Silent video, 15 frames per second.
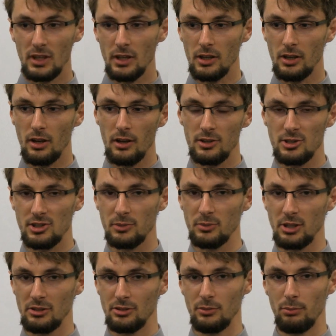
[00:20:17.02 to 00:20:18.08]
causes
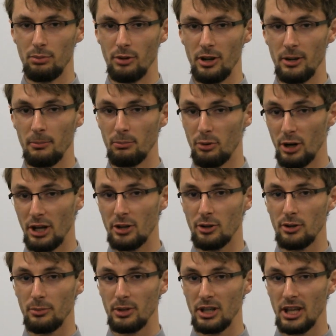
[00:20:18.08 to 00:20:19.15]
something to break
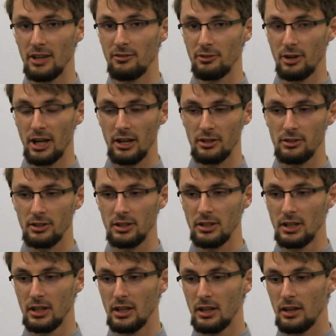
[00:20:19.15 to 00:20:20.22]
or behave erratically.
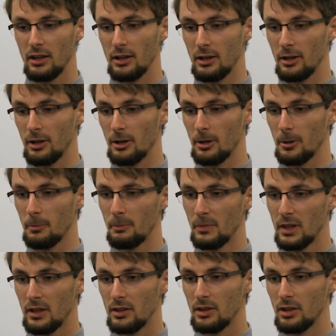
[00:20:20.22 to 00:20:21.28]

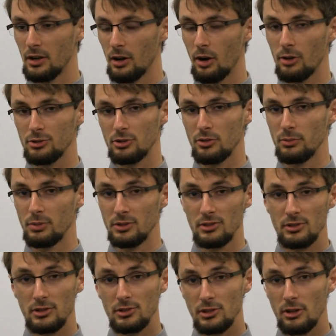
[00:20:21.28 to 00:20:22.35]
There are also
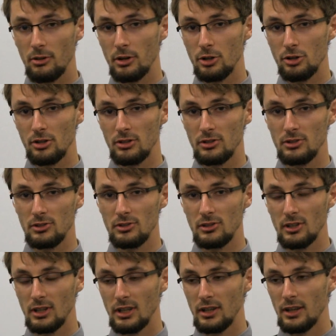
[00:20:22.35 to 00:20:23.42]
business considerations.
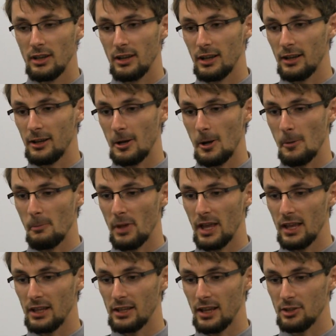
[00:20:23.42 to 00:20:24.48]

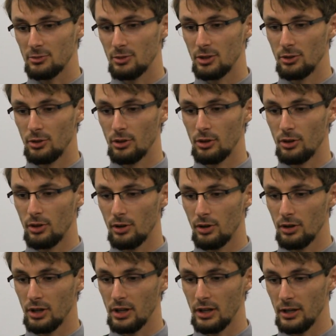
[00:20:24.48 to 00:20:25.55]
And as we go
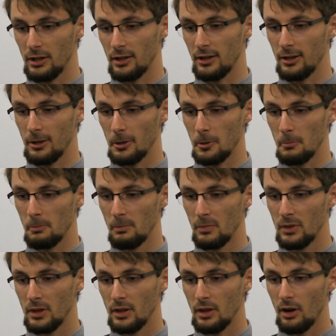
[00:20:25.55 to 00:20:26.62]
along,
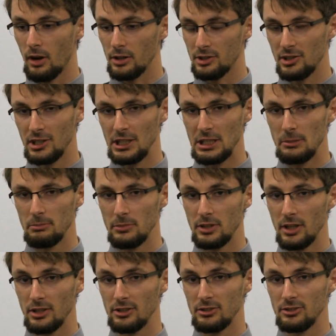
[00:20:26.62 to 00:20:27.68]
our team
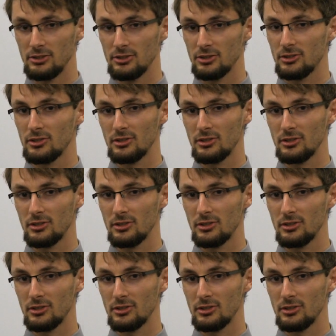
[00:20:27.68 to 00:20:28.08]
does